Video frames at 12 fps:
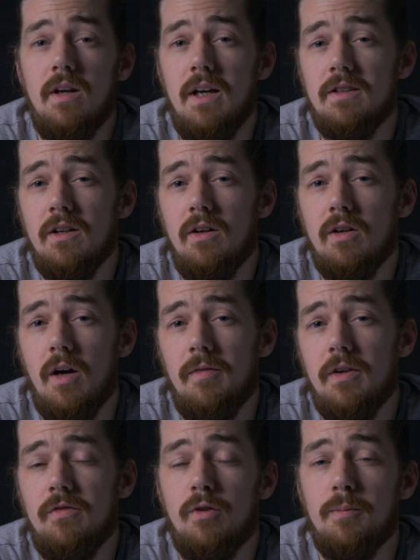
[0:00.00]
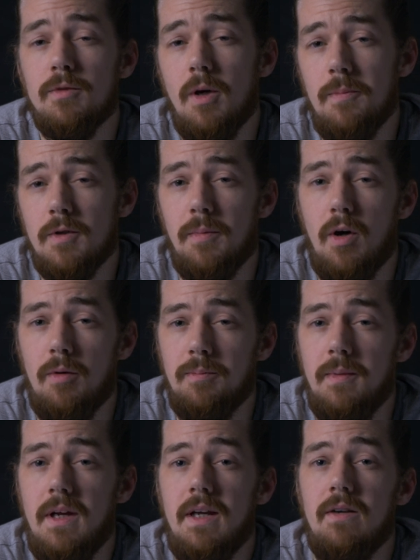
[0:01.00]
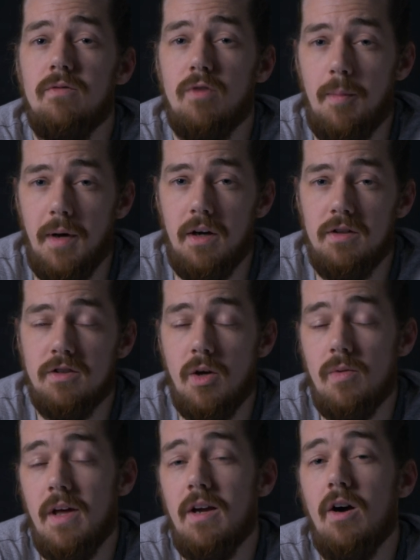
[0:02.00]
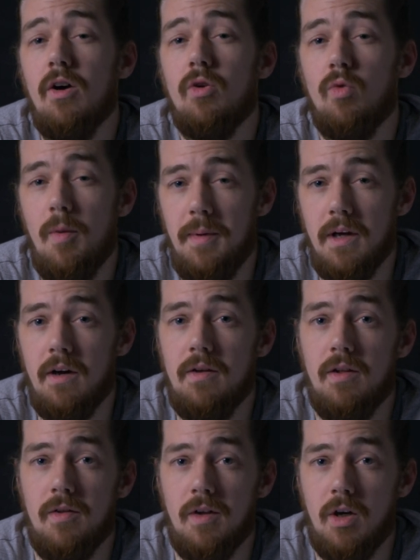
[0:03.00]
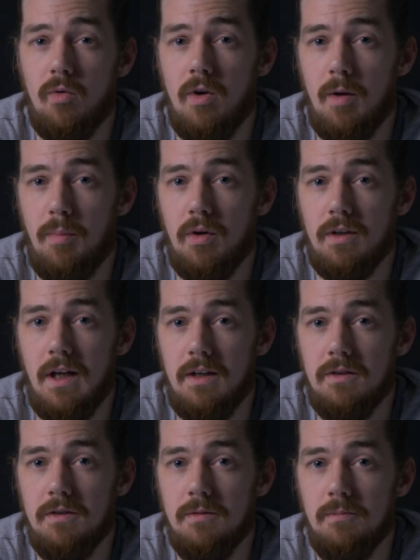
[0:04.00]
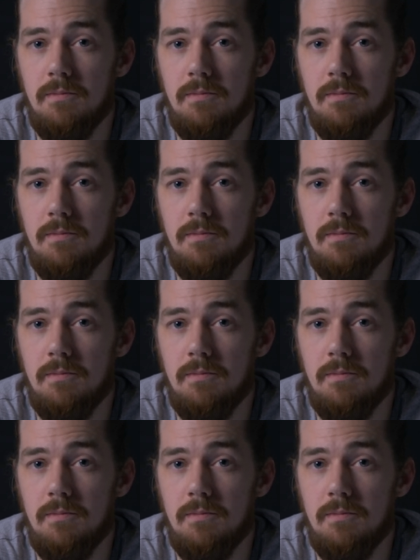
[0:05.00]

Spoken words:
legs are covered from top to bottom in rubber, so they are grippier than the GorillaPod legs.